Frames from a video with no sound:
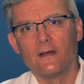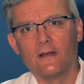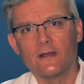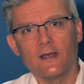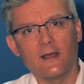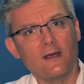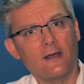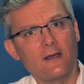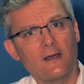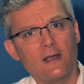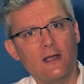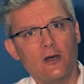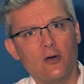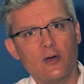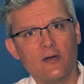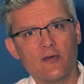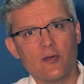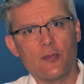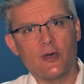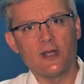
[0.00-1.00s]
Yeah, hello
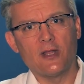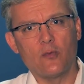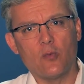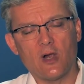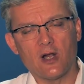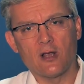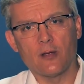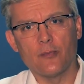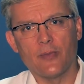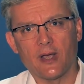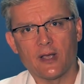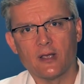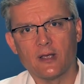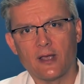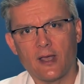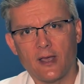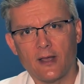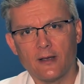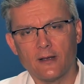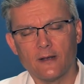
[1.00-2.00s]
everybody, welcome back
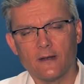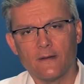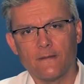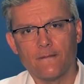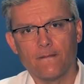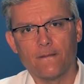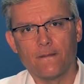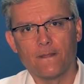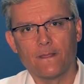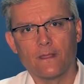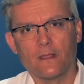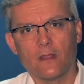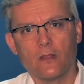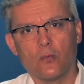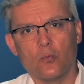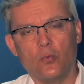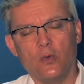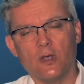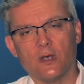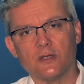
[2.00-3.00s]
again.
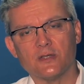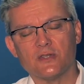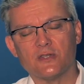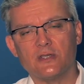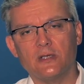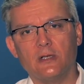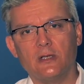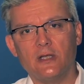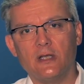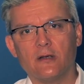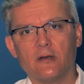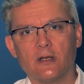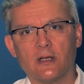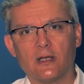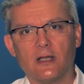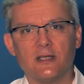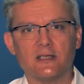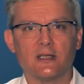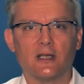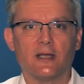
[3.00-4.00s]
We are still here at
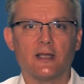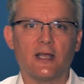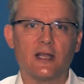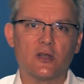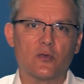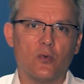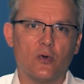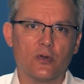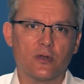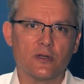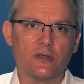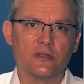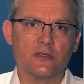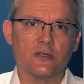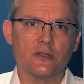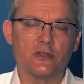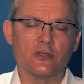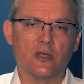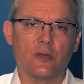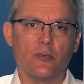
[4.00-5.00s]
Laserline headquarters
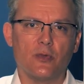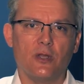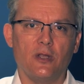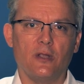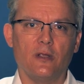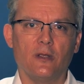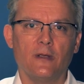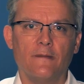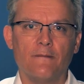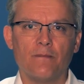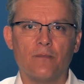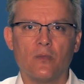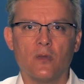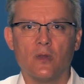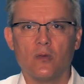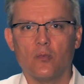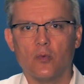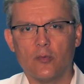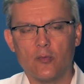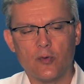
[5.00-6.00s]
in Germany,
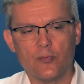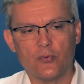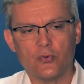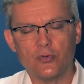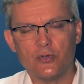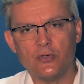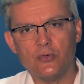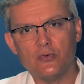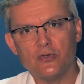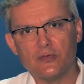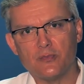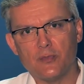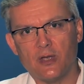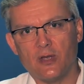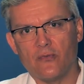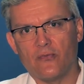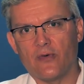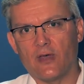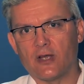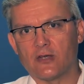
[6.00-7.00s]
where we produce,
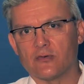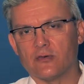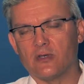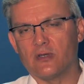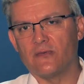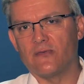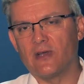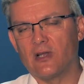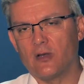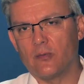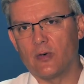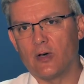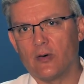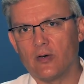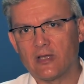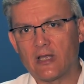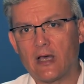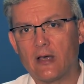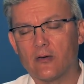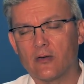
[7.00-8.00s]
manufacture, develop
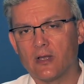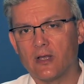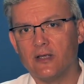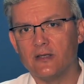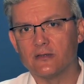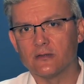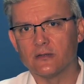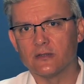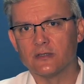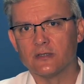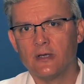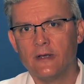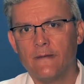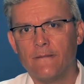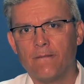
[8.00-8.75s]
our diode lasers.